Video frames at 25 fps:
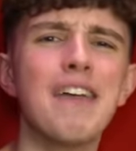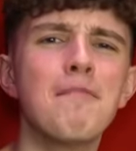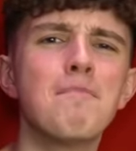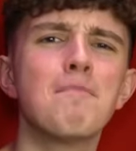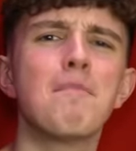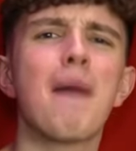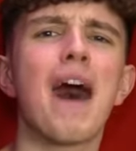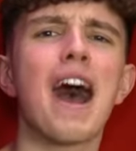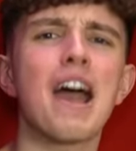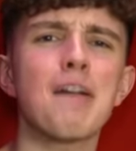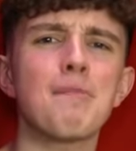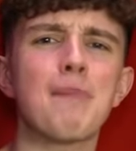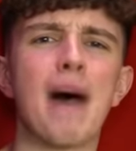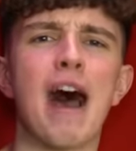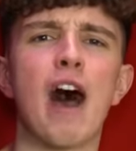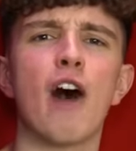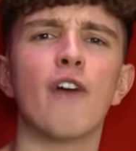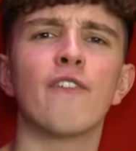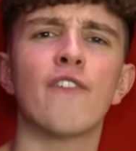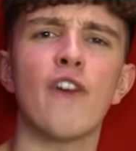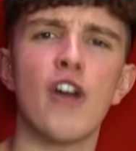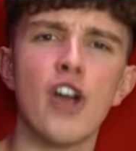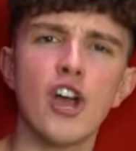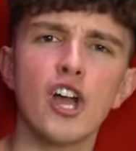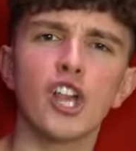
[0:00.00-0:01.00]
in my
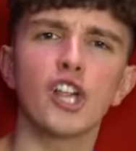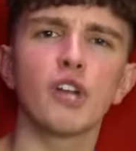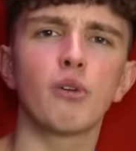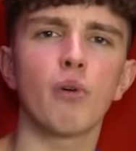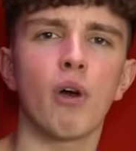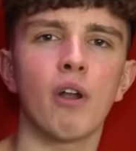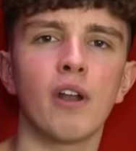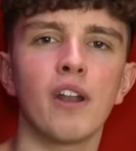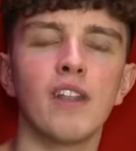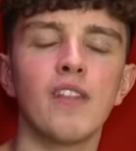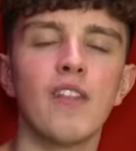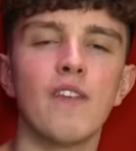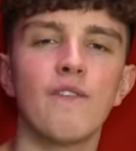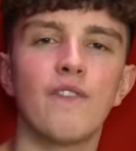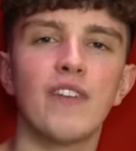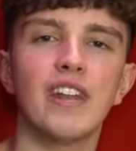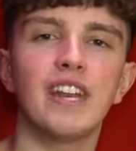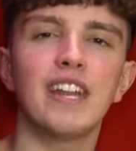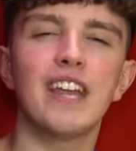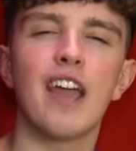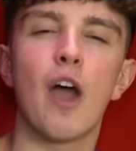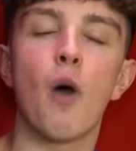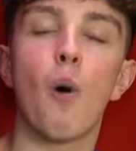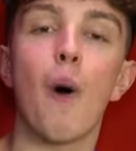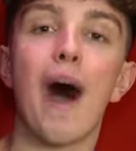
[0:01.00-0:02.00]
mouth earlier on in the
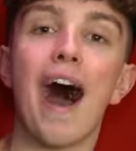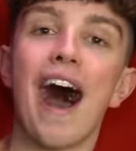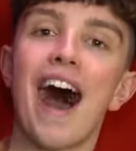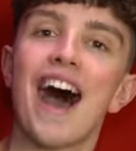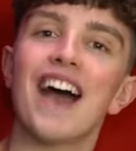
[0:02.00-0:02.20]
video,